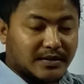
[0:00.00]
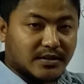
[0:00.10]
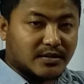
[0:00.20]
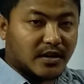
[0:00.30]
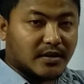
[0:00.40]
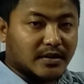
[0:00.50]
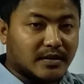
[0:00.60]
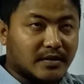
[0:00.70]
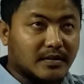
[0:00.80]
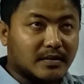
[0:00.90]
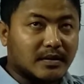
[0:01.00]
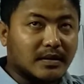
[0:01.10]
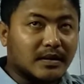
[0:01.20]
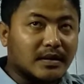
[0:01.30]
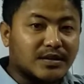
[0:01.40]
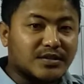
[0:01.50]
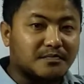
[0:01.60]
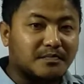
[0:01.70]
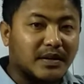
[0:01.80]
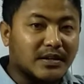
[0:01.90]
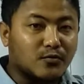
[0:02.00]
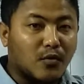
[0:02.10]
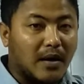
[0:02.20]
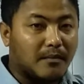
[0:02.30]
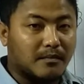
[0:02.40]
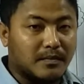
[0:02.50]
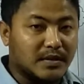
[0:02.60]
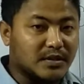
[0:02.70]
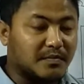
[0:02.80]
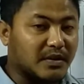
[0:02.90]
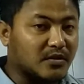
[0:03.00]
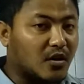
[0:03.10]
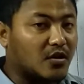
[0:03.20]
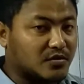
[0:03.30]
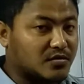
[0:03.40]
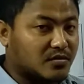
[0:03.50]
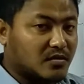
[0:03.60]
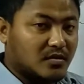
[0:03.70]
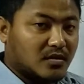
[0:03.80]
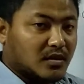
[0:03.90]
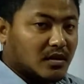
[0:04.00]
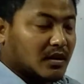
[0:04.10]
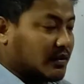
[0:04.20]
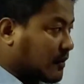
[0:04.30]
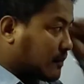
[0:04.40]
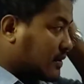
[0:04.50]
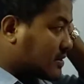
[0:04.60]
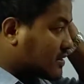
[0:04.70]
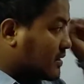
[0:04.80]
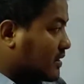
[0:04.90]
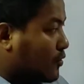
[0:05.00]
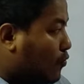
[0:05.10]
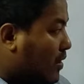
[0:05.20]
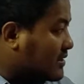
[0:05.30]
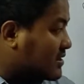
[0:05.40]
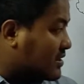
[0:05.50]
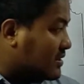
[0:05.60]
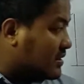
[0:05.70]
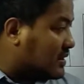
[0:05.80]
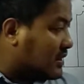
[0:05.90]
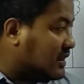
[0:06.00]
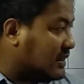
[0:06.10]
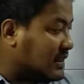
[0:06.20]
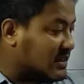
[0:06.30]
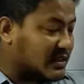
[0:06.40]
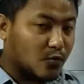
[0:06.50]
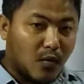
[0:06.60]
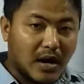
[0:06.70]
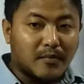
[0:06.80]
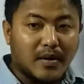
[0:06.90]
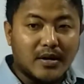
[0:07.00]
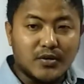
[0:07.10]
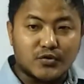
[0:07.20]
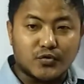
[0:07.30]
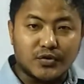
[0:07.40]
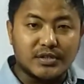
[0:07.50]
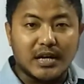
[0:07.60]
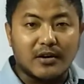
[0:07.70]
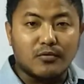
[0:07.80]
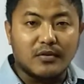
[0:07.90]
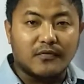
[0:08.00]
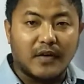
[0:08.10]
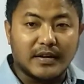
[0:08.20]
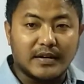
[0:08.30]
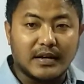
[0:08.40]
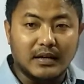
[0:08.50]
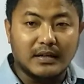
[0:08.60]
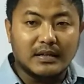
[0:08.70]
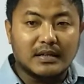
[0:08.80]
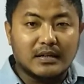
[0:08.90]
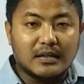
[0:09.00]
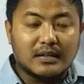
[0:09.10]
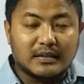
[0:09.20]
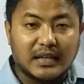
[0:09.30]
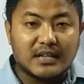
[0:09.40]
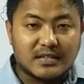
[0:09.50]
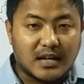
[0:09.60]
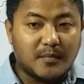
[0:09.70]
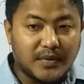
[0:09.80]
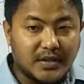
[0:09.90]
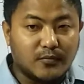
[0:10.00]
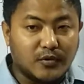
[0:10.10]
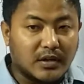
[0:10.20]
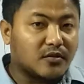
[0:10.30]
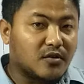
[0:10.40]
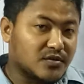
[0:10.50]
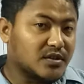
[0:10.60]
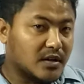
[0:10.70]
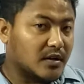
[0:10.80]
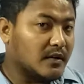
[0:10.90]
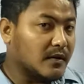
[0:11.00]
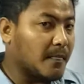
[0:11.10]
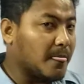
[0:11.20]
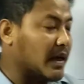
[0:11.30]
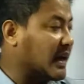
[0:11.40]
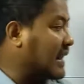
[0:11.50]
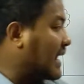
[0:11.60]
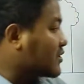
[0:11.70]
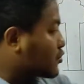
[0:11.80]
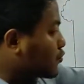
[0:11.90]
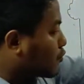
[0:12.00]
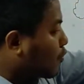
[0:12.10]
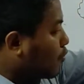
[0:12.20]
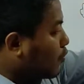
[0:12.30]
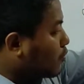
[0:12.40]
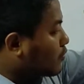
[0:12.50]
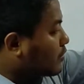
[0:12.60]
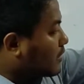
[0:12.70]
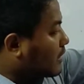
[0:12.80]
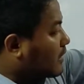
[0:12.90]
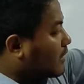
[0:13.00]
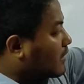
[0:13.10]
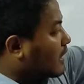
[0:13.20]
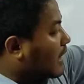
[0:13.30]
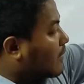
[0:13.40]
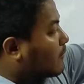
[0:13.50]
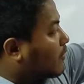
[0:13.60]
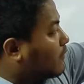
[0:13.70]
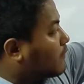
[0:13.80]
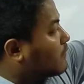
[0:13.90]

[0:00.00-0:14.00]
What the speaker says: desert is very warm, is very hot. That means once it is the warmer, so there we will find a denser medium we can consider. And as you go above